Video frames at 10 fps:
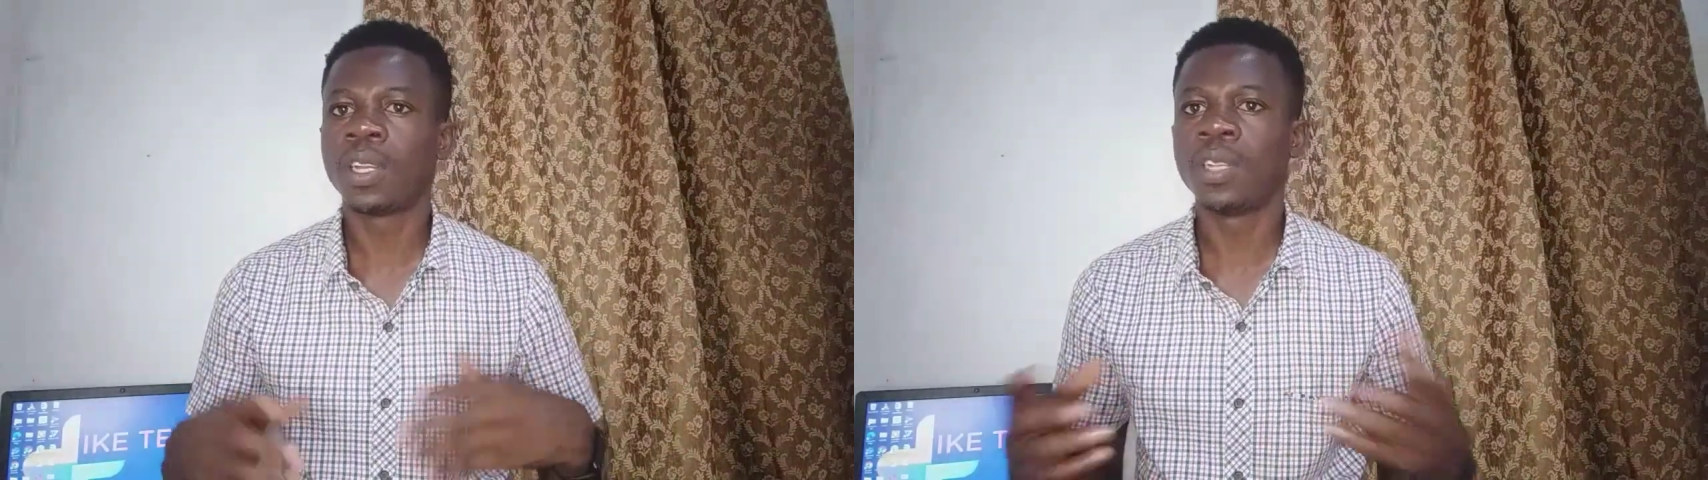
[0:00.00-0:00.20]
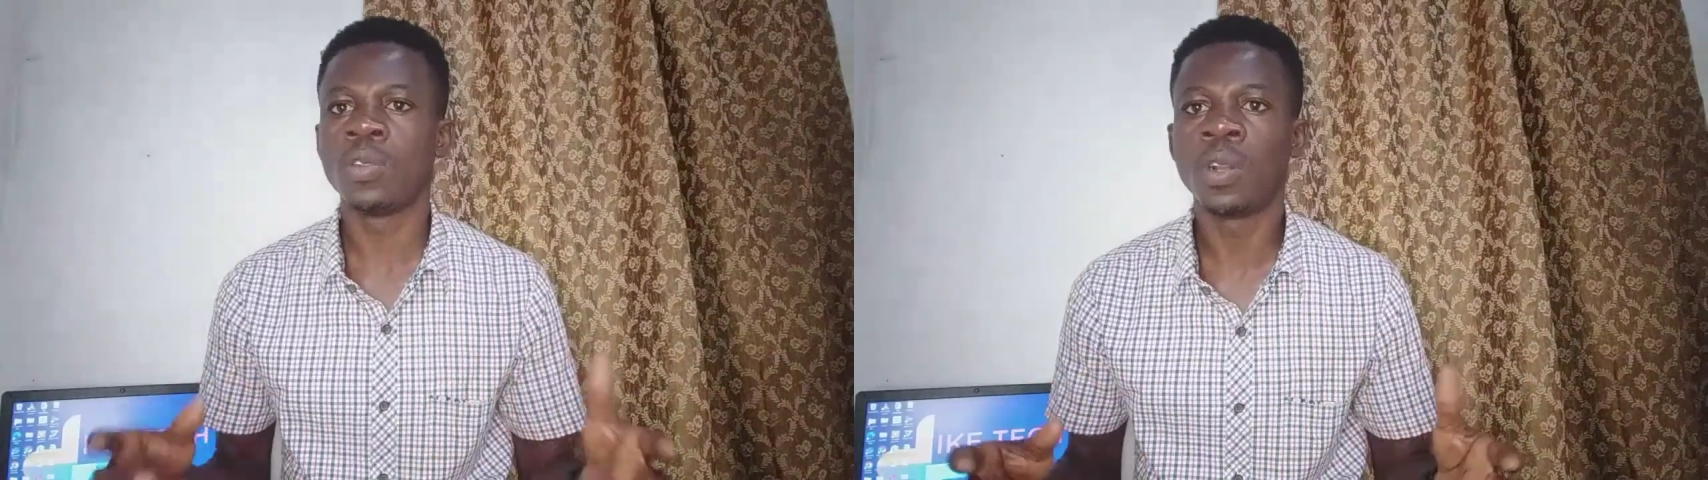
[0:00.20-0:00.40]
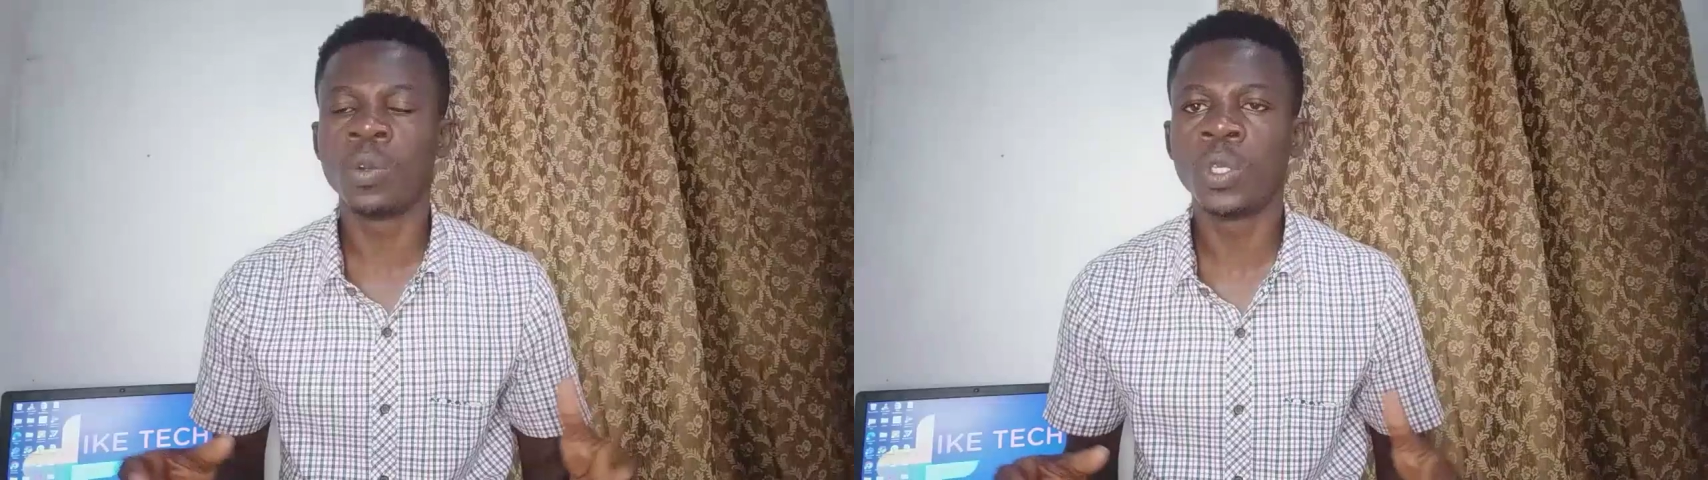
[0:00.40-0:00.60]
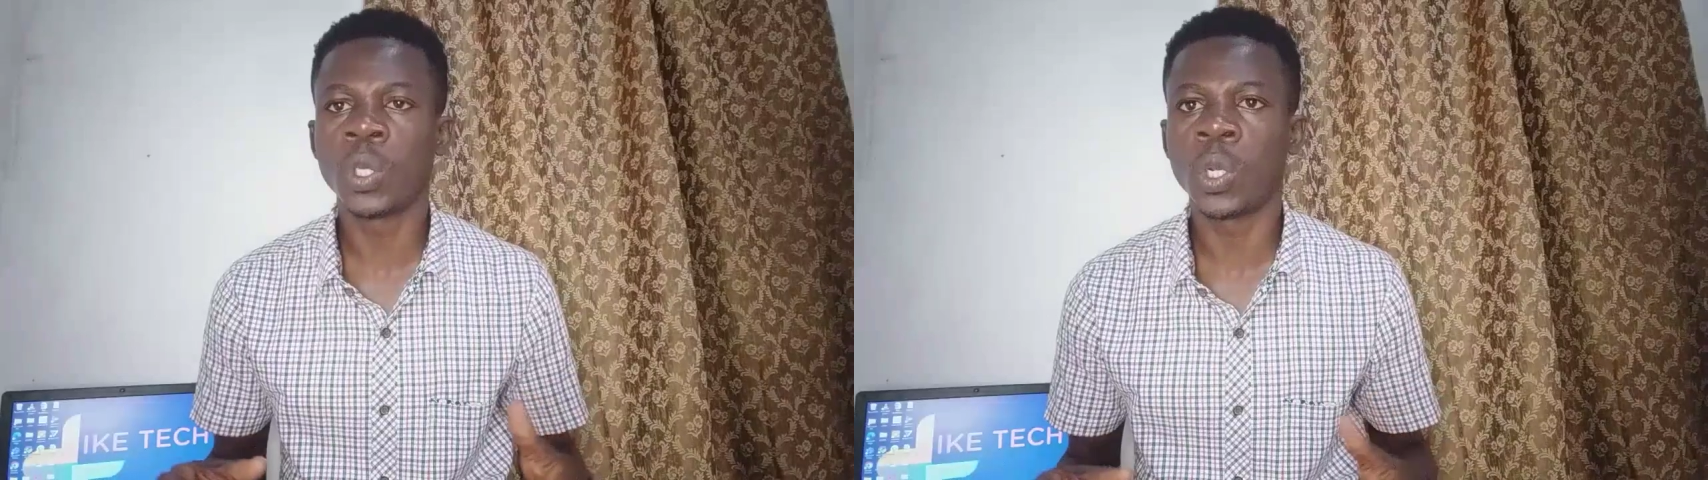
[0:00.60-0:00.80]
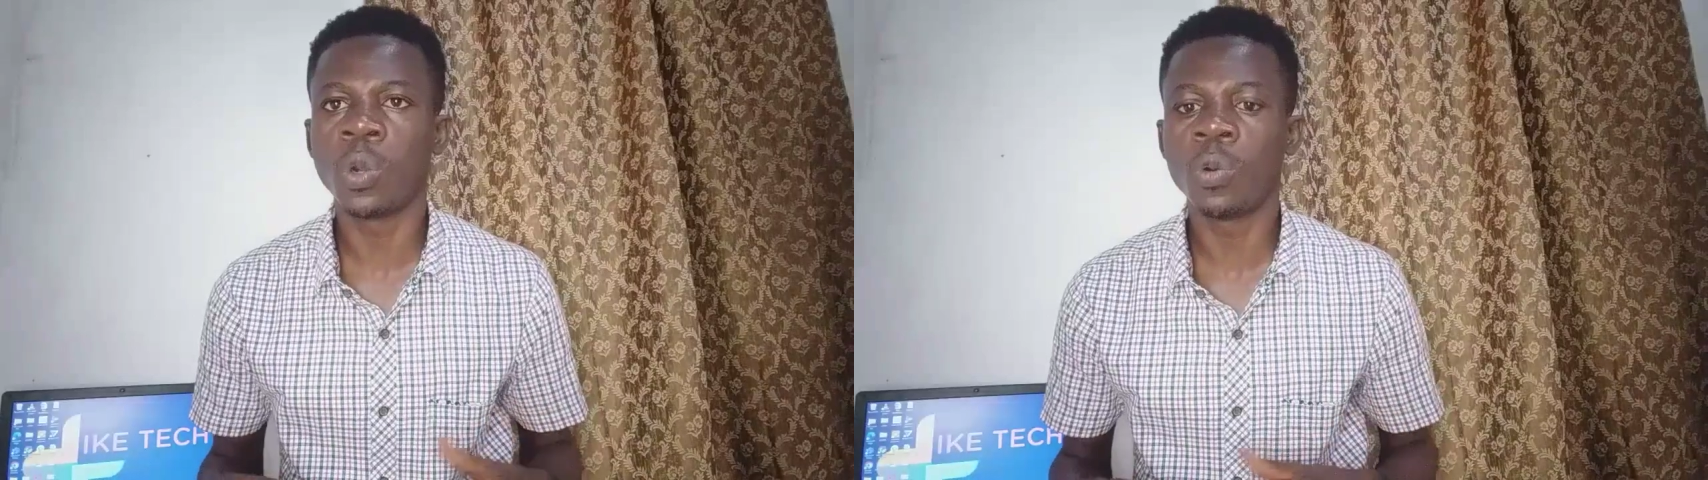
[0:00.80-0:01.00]
you're good to
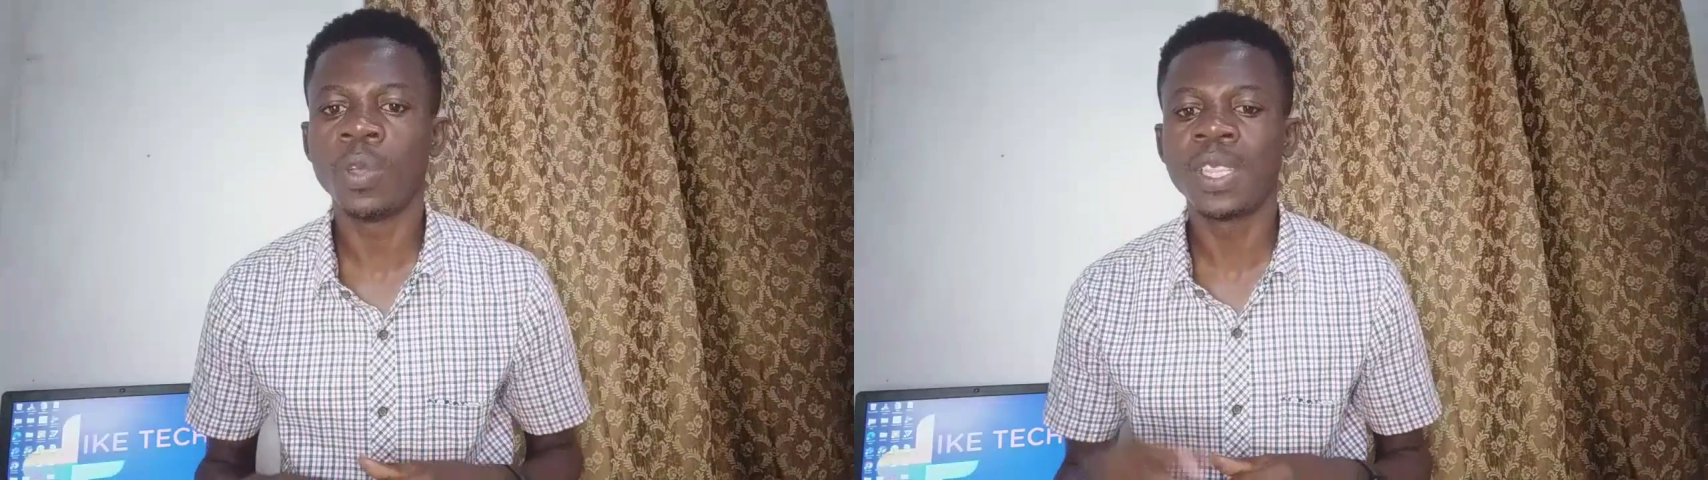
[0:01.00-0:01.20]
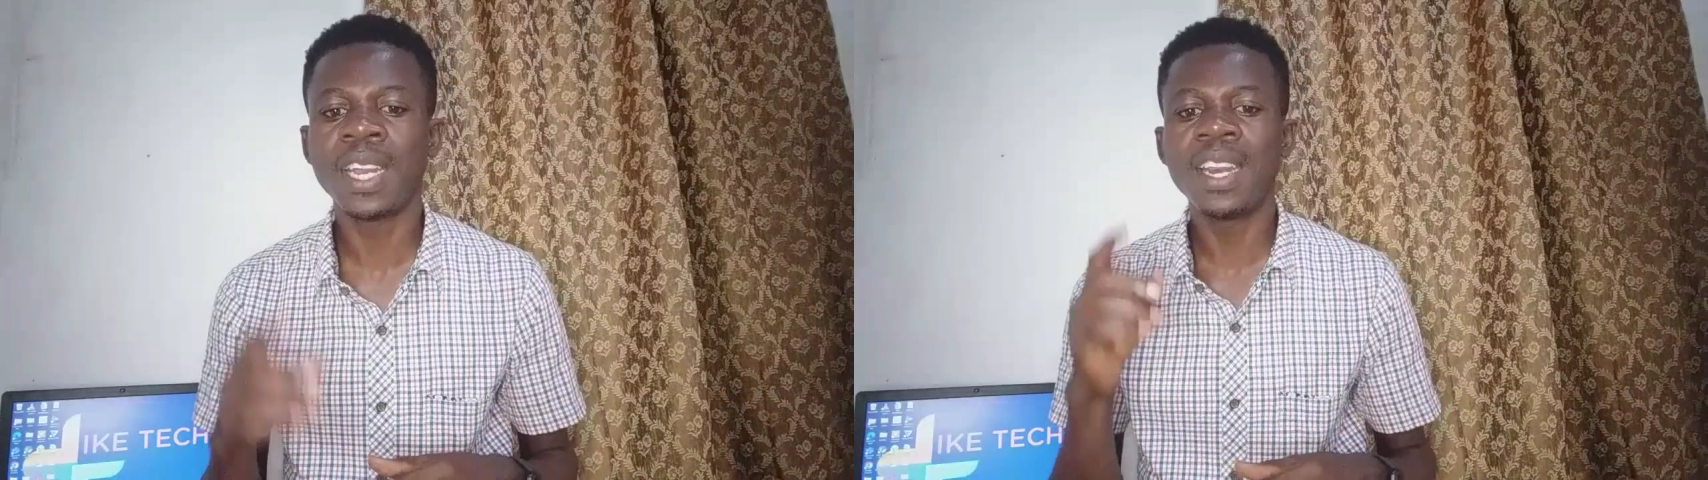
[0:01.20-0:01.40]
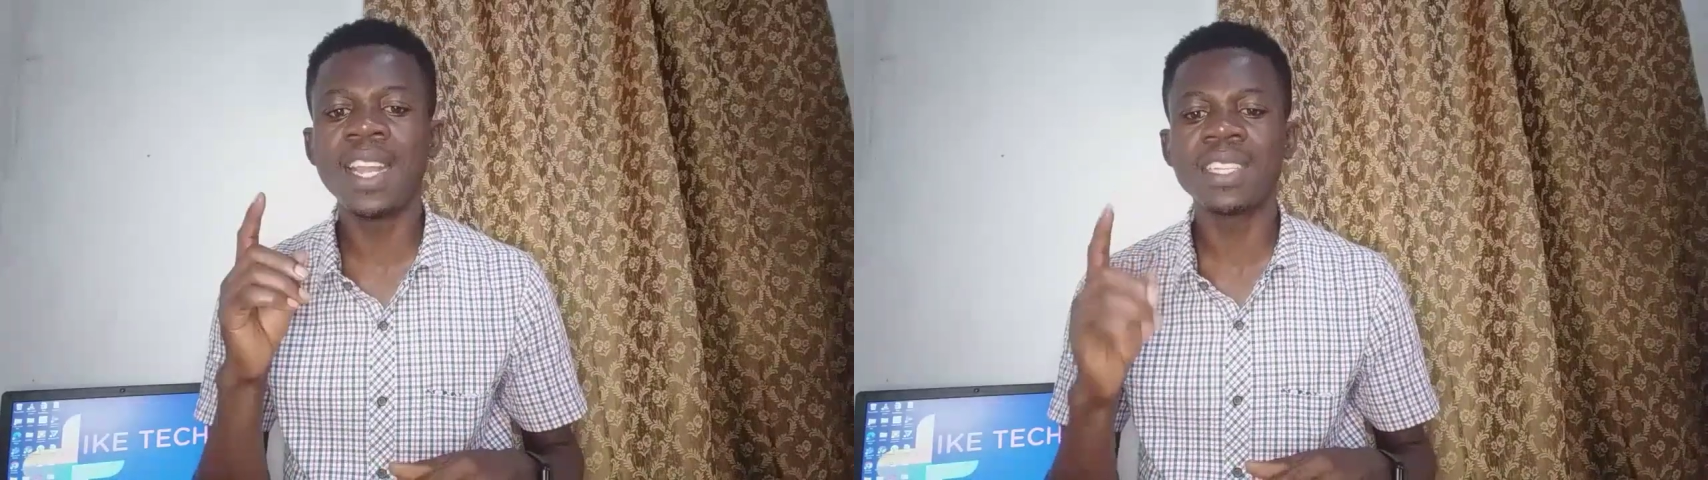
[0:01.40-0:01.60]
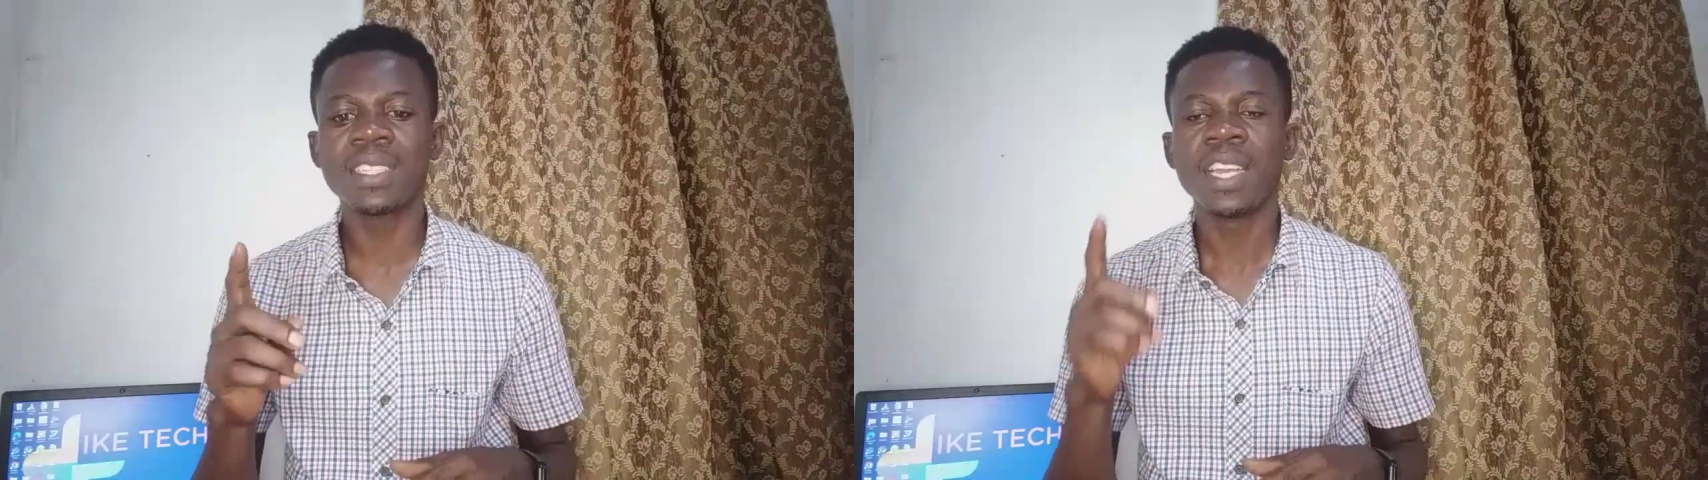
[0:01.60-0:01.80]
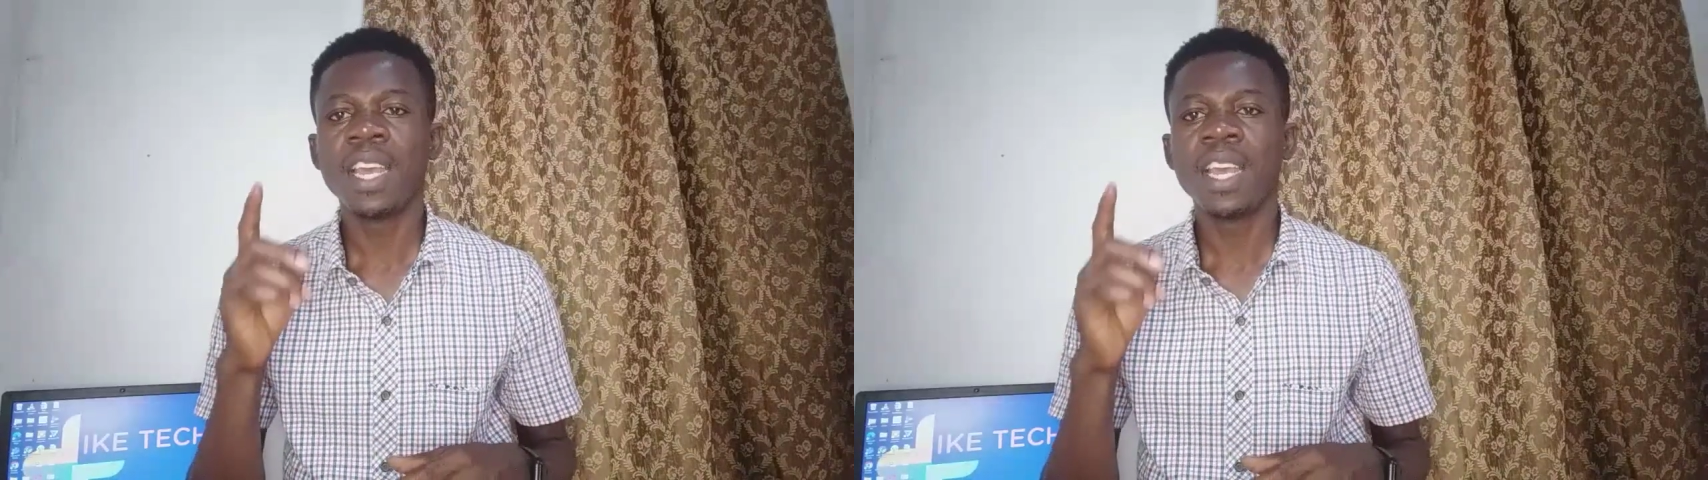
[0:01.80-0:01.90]
go. The next